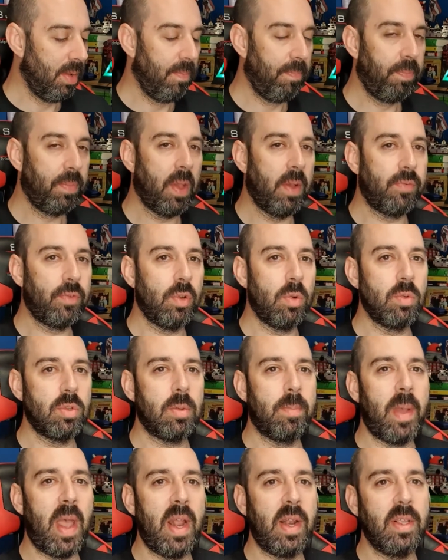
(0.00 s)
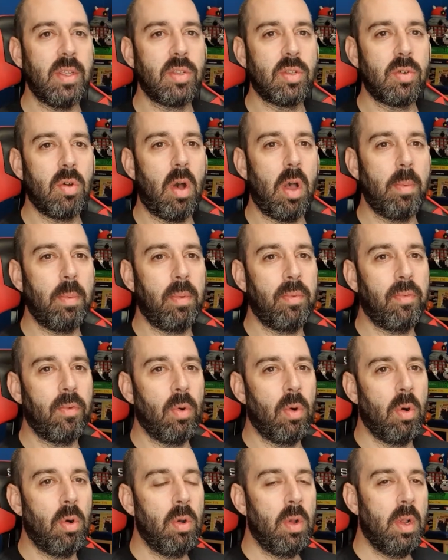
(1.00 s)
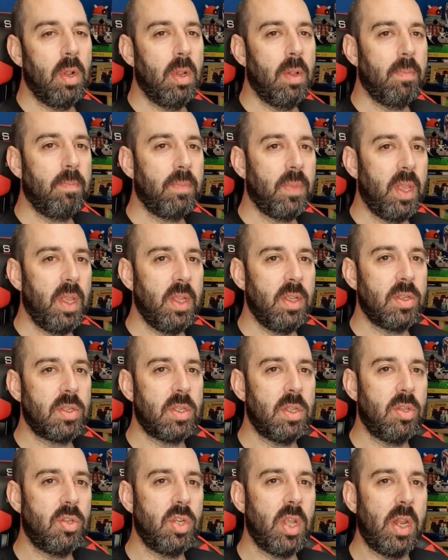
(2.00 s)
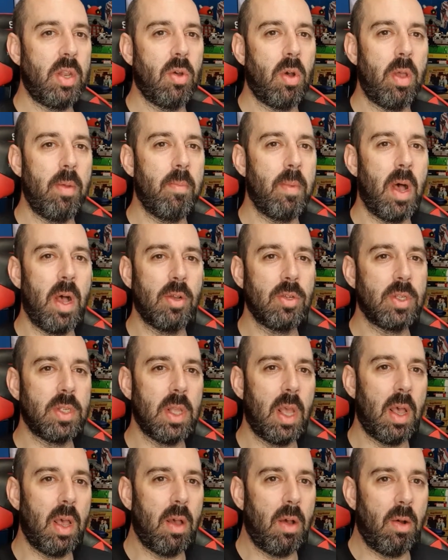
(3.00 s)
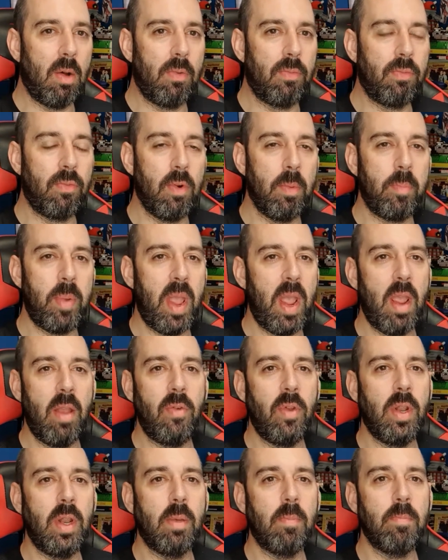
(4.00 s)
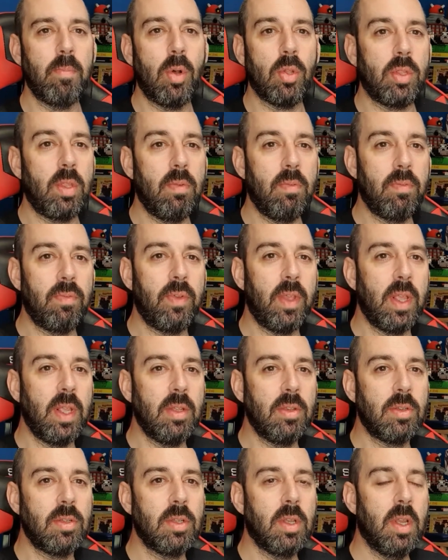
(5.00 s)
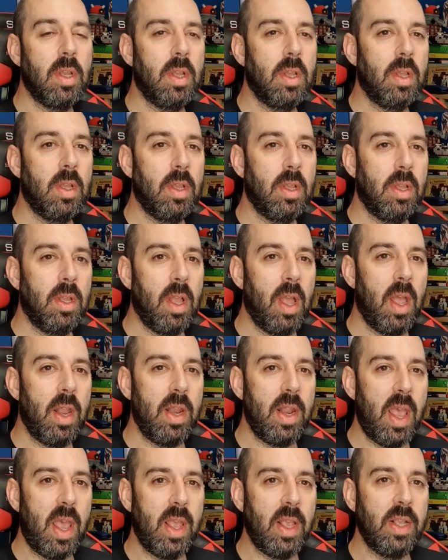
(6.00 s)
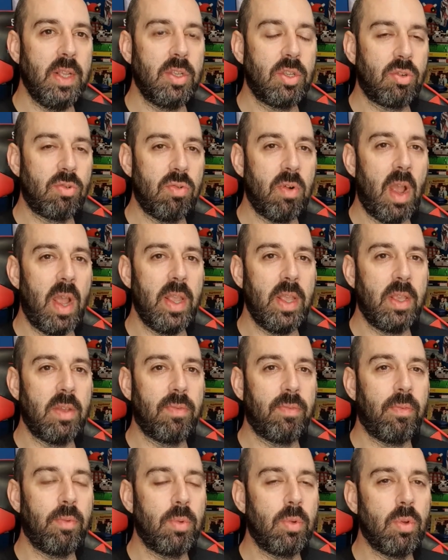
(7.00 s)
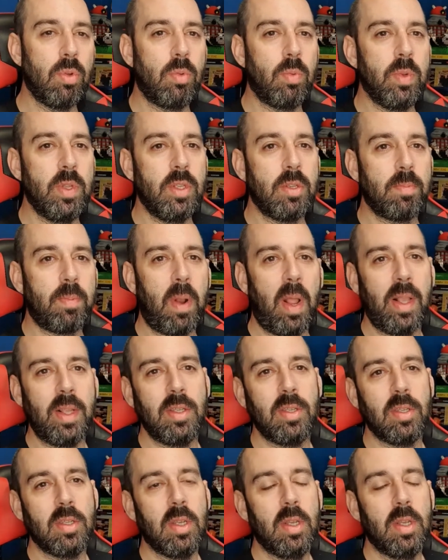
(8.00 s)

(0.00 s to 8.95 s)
I've talked about this guy before. He's the Jedi Master of repairing and modding things, and that is Craig from Goodwins Place.